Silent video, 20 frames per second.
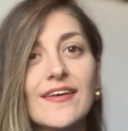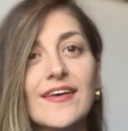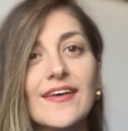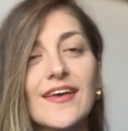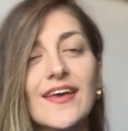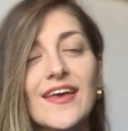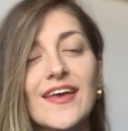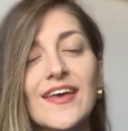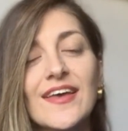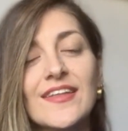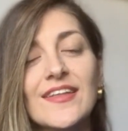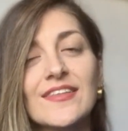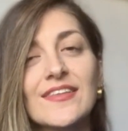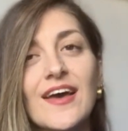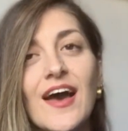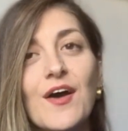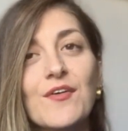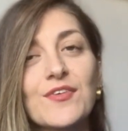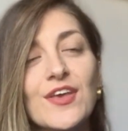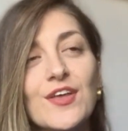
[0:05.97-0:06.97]
and
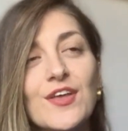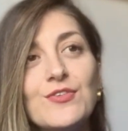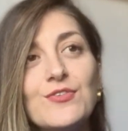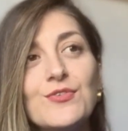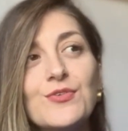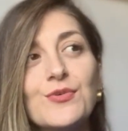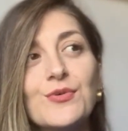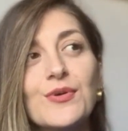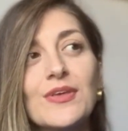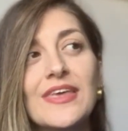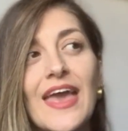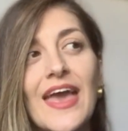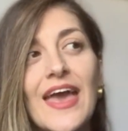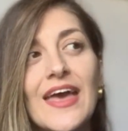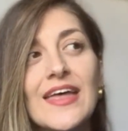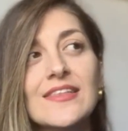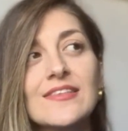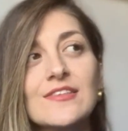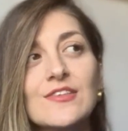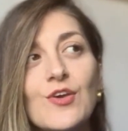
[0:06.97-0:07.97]
how can you
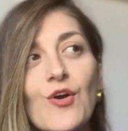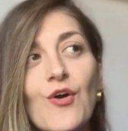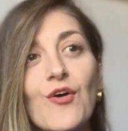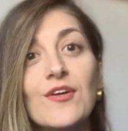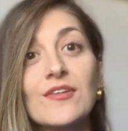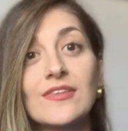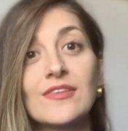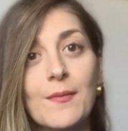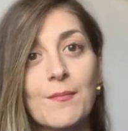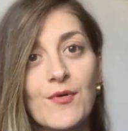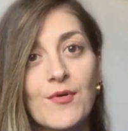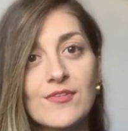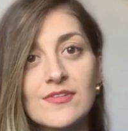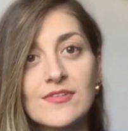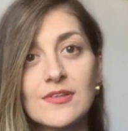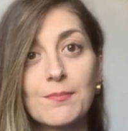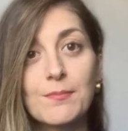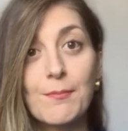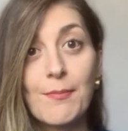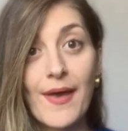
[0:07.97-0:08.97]
get your
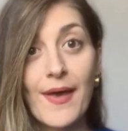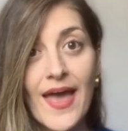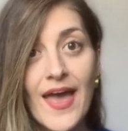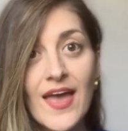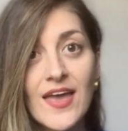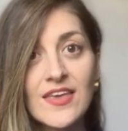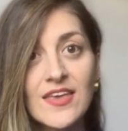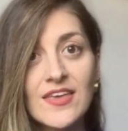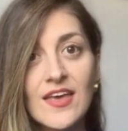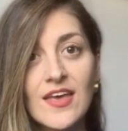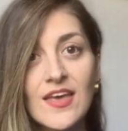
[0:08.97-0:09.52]
deposit back